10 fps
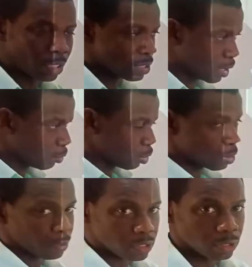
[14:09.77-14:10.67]
understand what
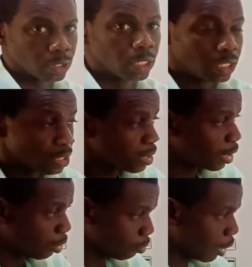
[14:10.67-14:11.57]
this person is
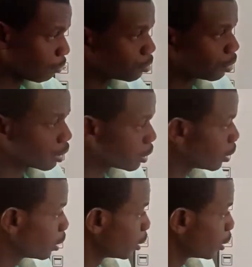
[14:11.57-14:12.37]
saying now. I haven't read